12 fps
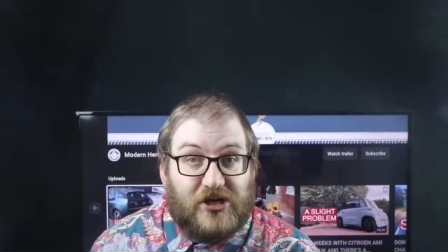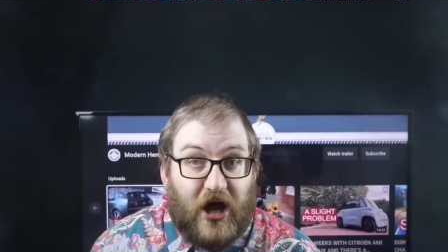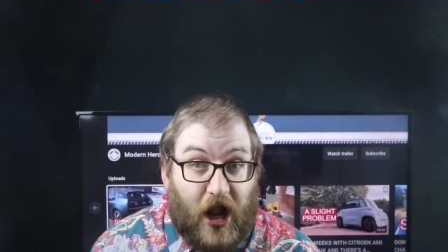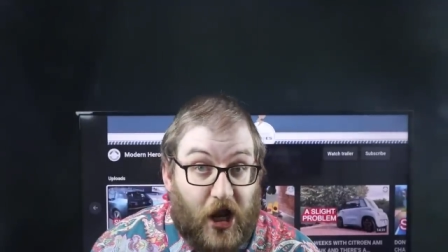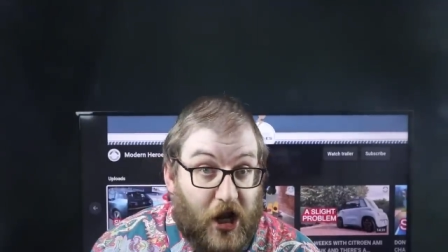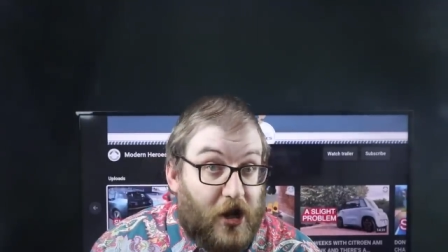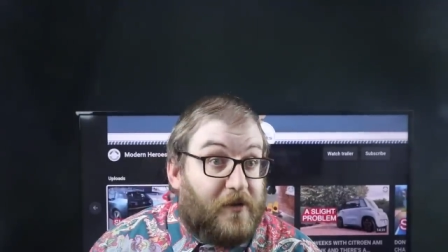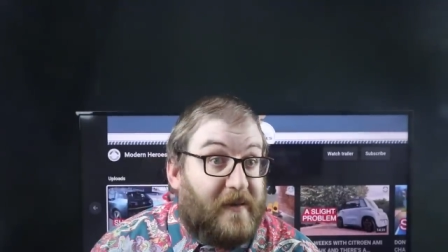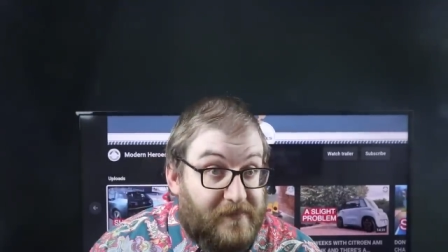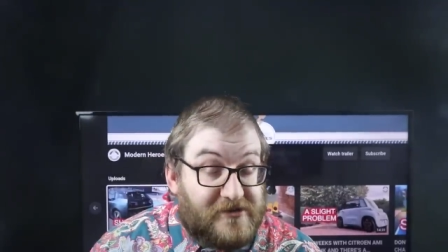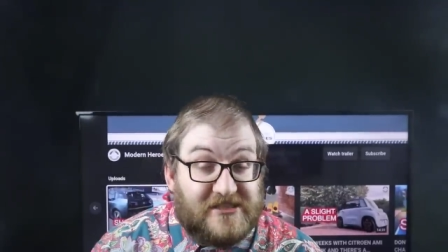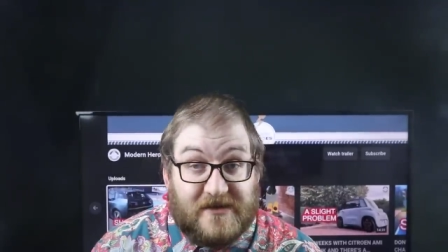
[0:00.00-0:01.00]
A lot of
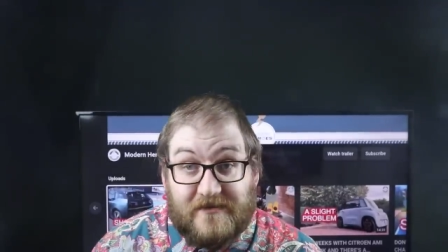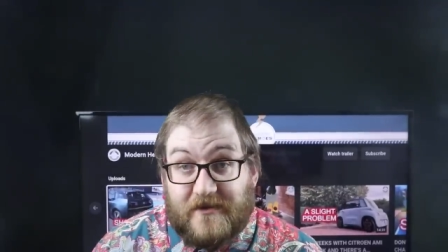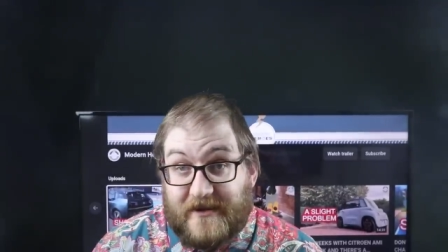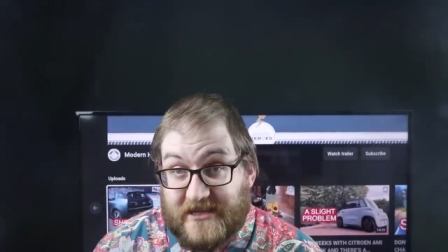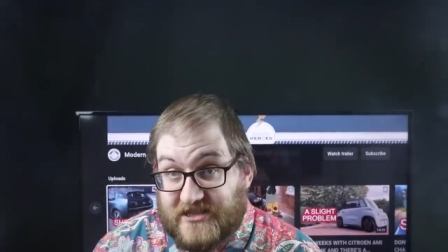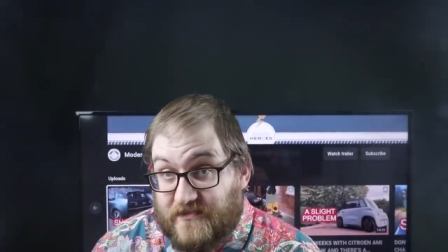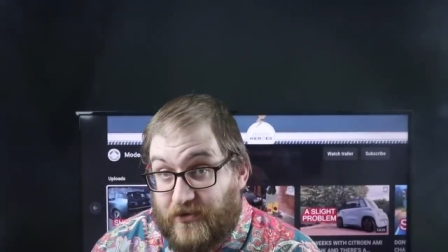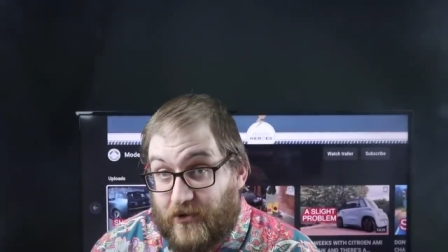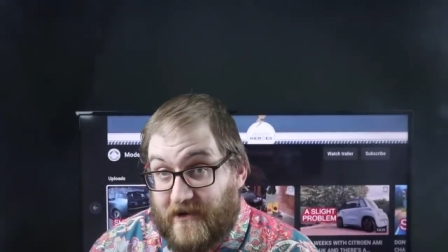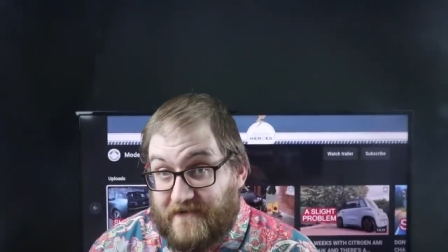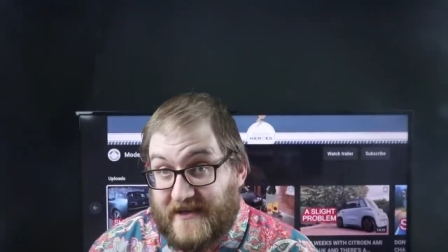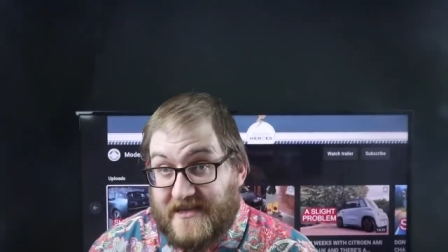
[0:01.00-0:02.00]
people seem to be in
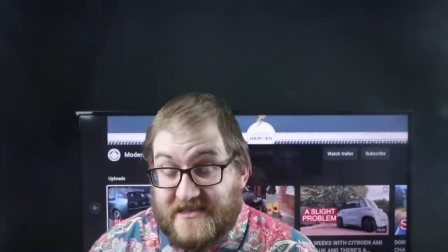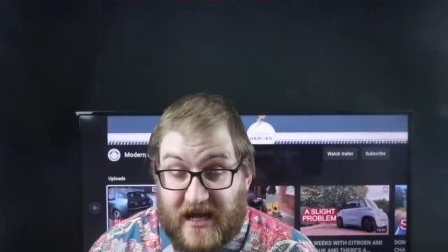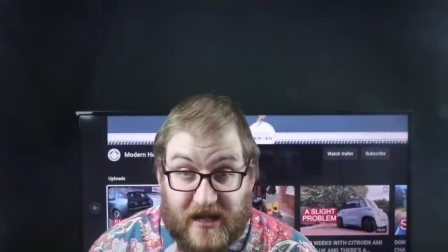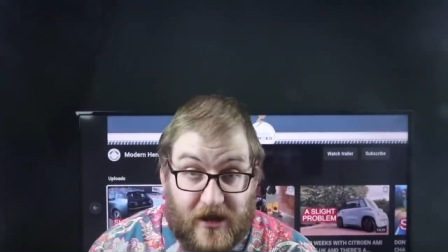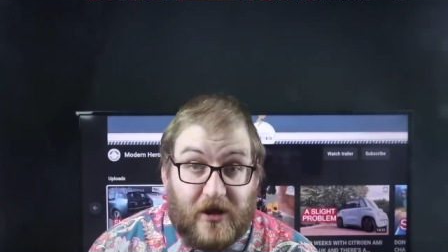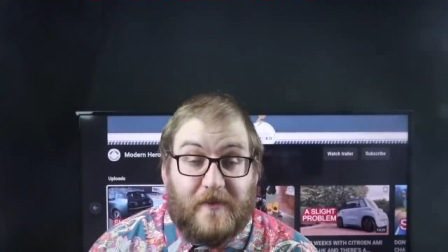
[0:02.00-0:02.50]
support of this. A lot